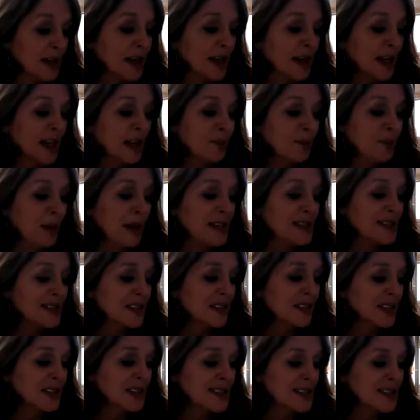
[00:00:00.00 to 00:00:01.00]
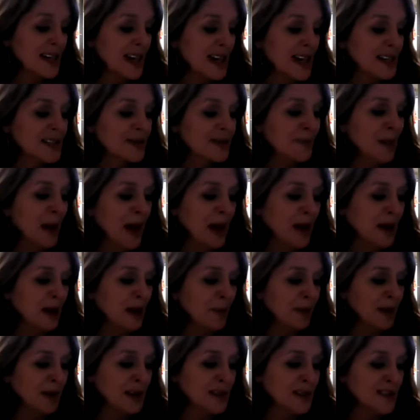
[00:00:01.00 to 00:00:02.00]
It basically says
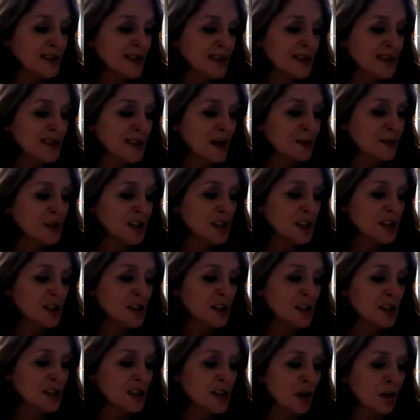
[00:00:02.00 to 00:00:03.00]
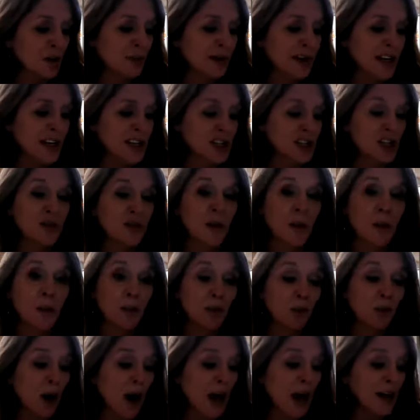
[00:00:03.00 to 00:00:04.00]
backup is subject to the termination of a
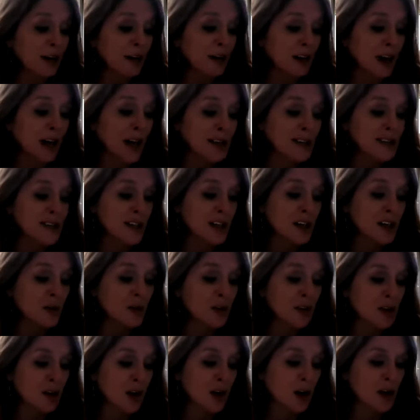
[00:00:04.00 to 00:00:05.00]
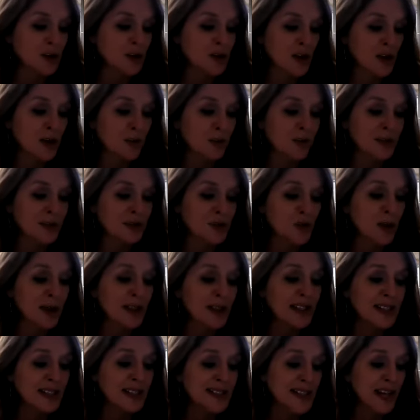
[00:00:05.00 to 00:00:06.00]
prior executed contract between
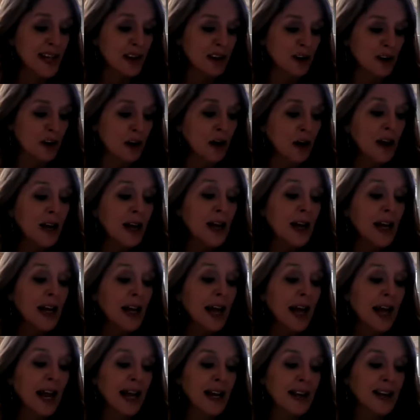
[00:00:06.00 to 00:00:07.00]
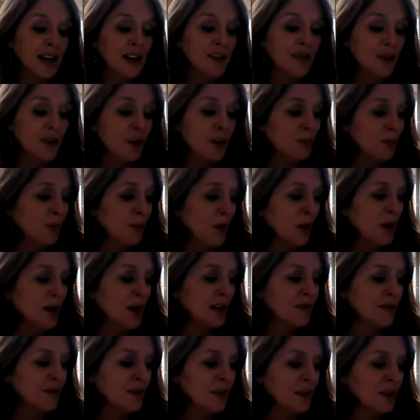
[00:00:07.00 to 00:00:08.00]
the seller and a third
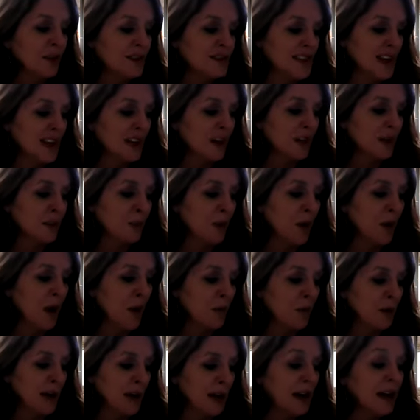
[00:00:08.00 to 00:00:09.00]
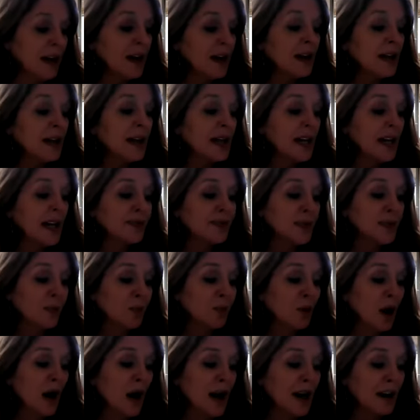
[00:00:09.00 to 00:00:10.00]
party for the sale of the property. If the
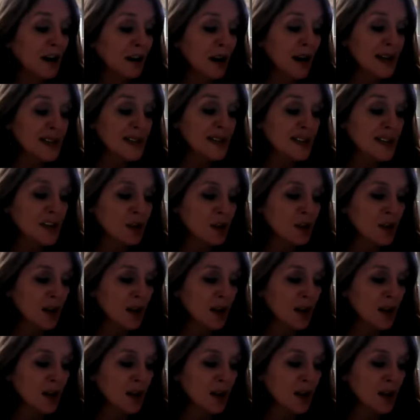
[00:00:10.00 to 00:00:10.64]
prior executed